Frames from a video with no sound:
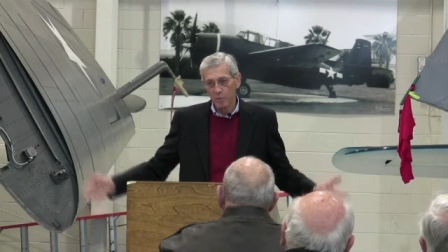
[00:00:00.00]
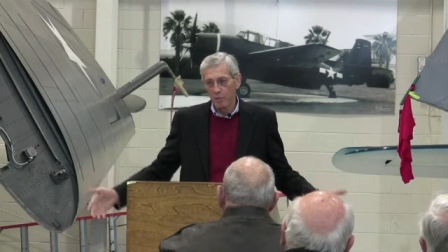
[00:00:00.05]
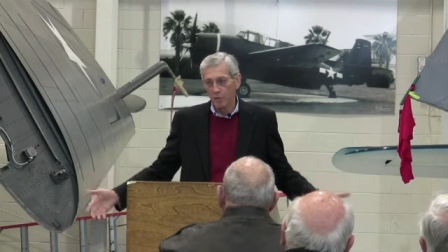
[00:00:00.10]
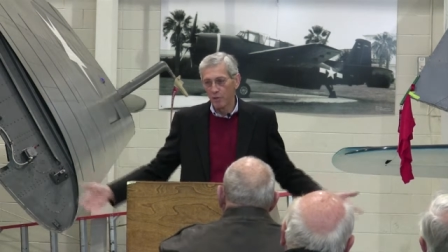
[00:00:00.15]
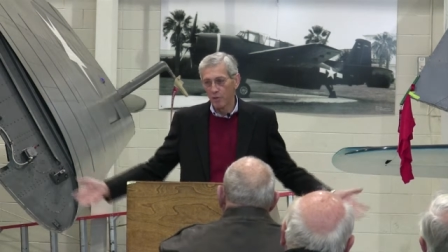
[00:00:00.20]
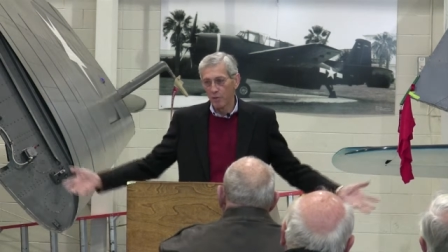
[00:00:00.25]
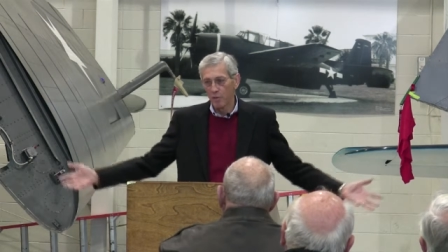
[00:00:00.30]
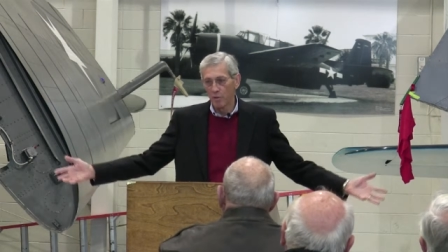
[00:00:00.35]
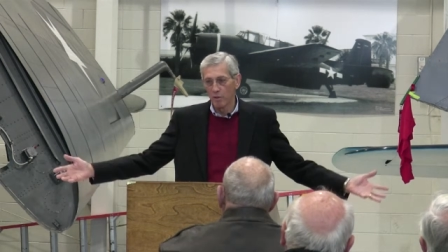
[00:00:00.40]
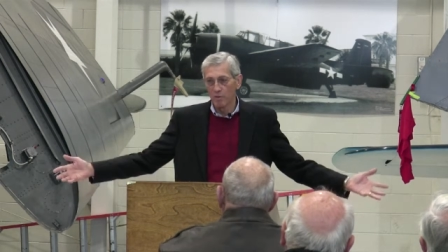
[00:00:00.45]
we
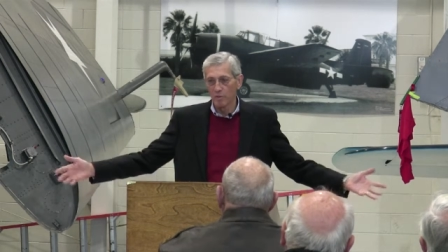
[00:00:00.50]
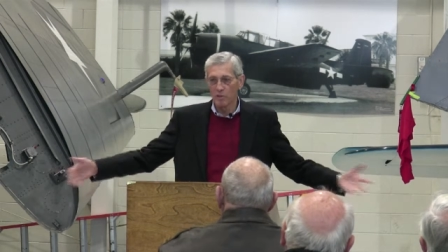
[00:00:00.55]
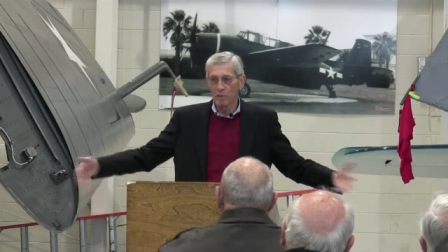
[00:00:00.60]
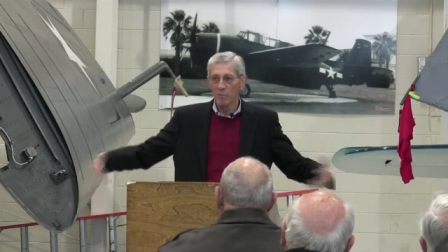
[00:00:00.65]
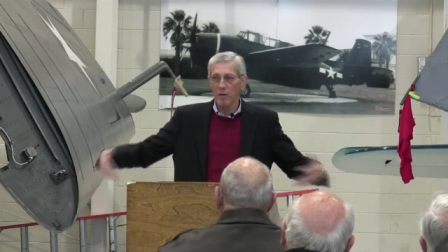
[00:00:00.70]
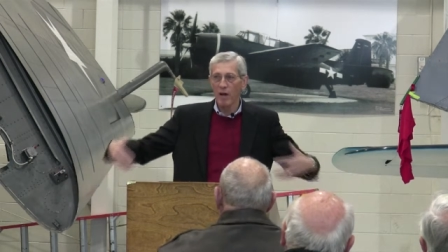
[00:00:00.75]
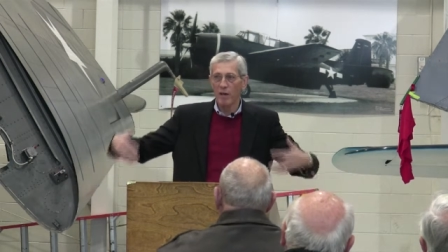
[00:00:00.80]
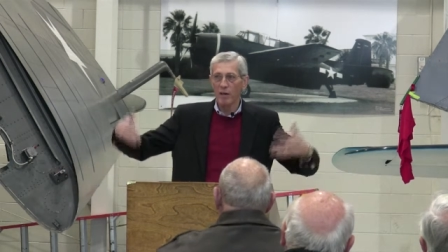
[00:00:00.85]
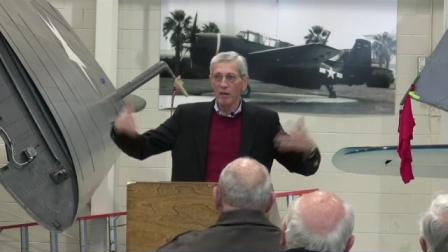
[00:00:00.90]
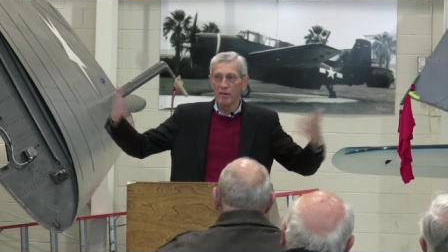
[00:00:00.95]
don't know what
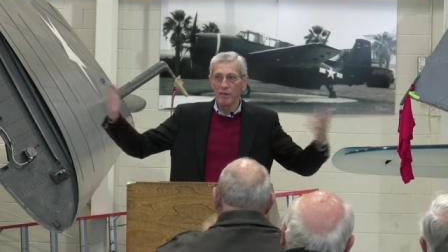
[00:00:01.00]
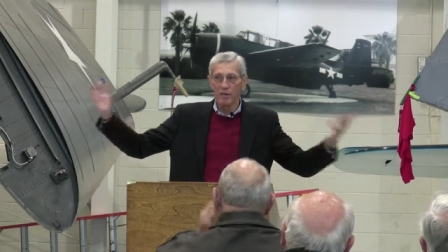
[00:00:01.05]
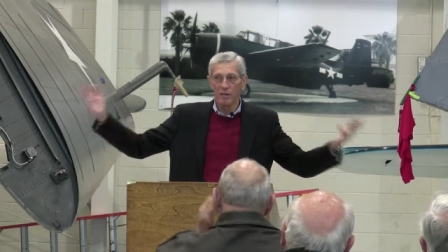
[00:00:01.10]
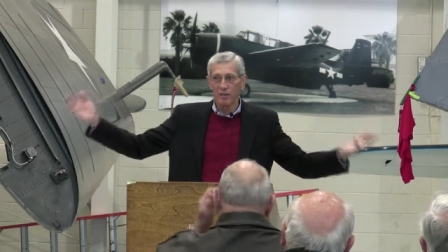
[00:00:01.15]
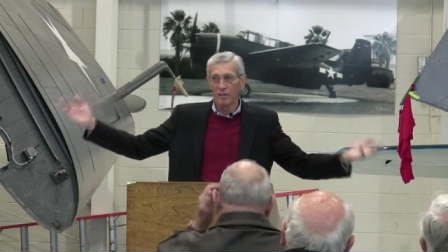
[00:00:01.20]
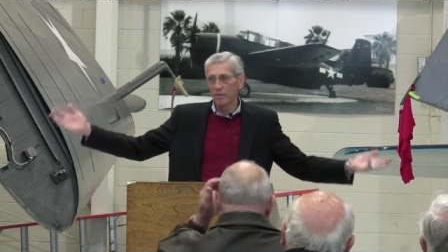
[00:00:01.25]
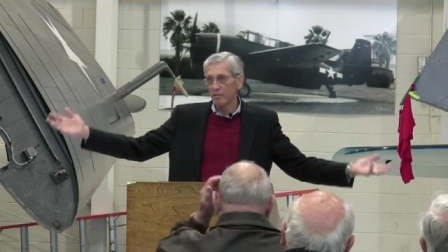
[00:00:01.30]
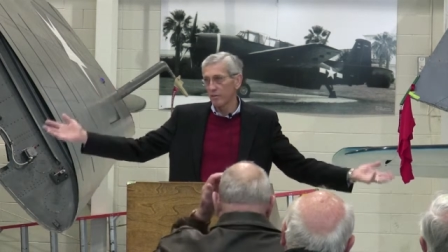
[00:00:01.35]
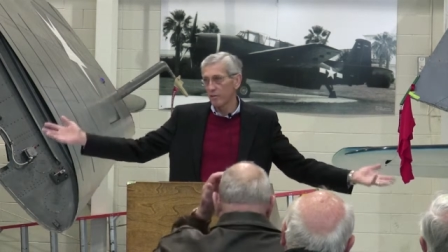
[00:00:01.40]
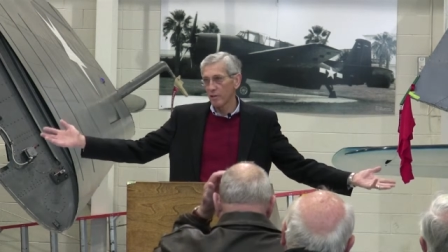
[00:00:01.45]
was the power
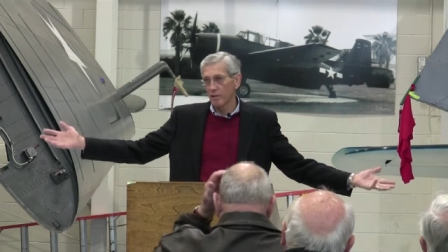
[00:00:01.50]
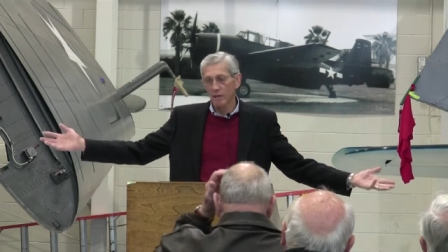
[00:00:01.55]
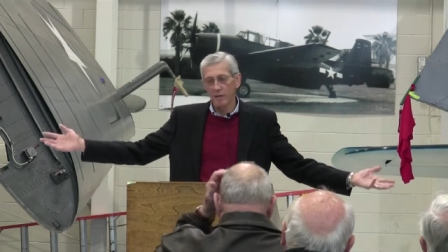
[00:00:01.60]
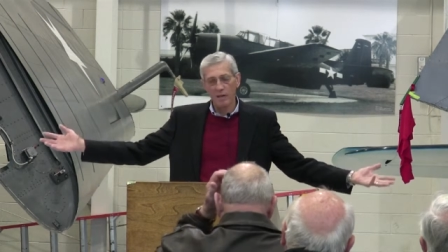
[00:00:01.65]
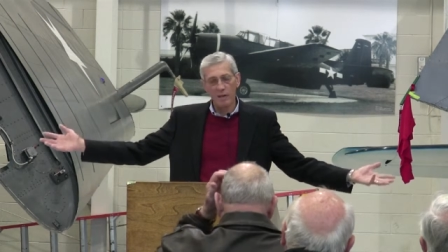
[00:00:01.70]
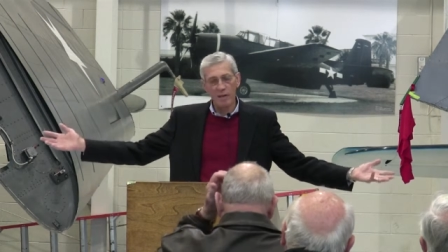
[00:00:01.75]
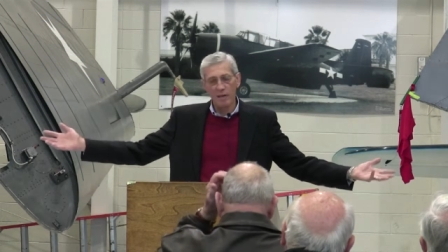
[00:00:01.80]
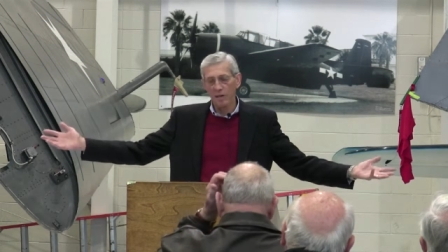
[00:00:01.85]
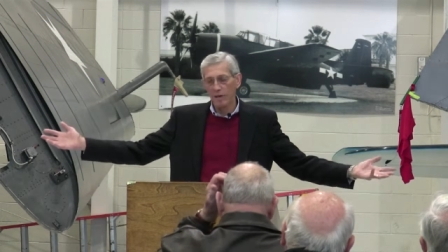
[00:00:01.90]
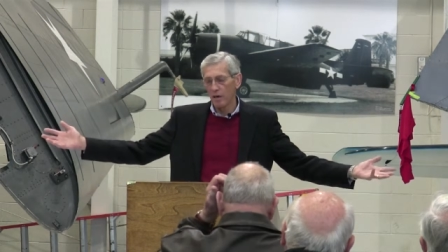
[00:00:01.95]
of the
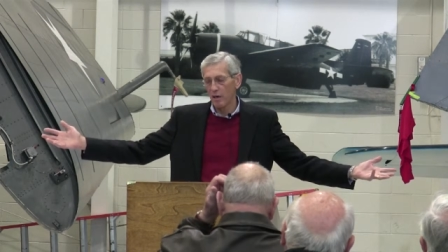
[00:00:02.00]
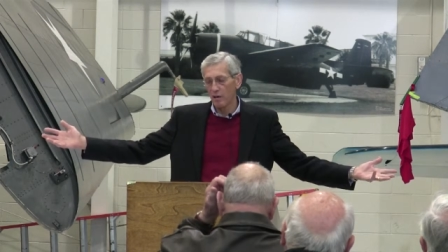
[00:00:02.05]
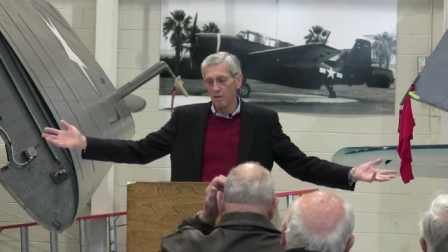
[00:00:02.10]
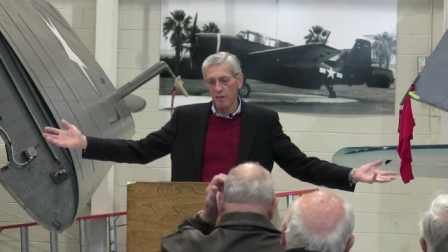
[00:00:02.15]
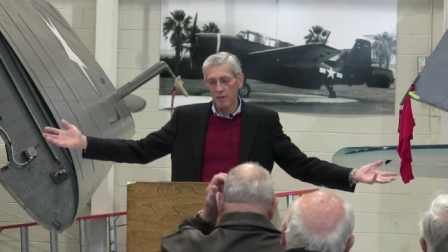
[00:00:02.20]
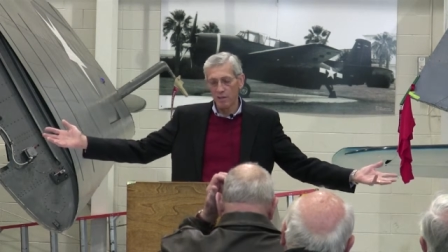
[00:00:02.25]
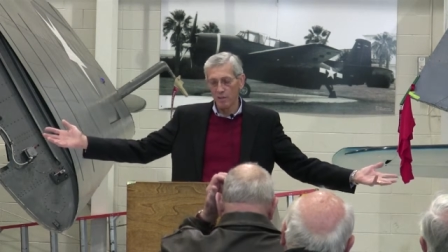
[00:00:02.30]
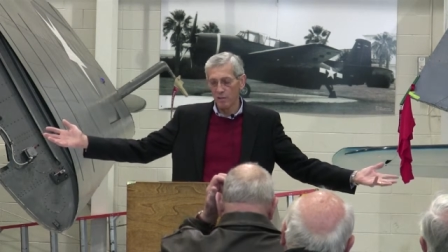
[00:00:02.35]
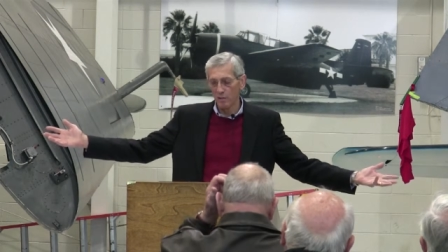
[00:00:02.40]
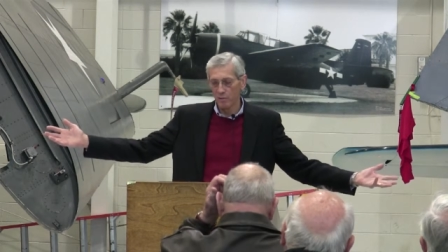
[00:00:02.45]

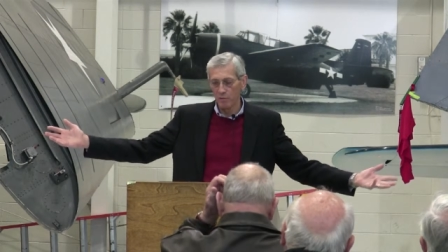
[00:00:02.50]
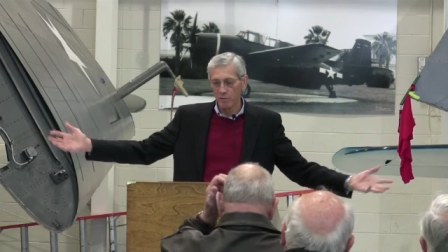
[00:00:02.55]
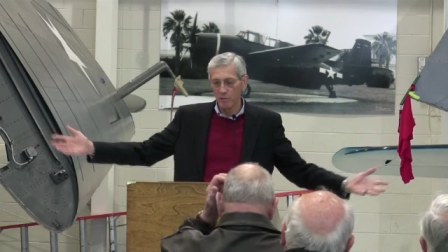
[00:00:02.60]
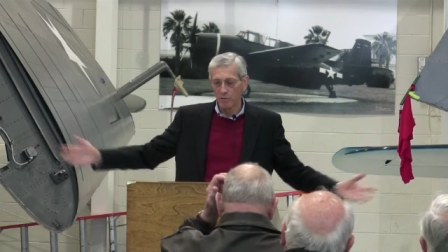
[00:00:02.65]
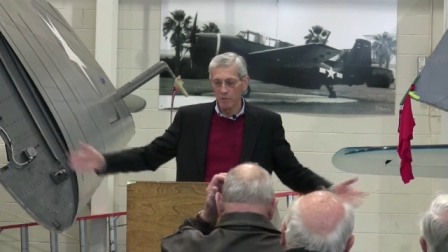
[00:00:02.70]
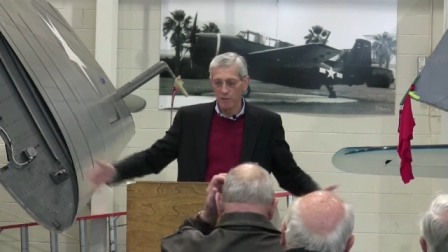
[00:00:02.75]
uh, RIO,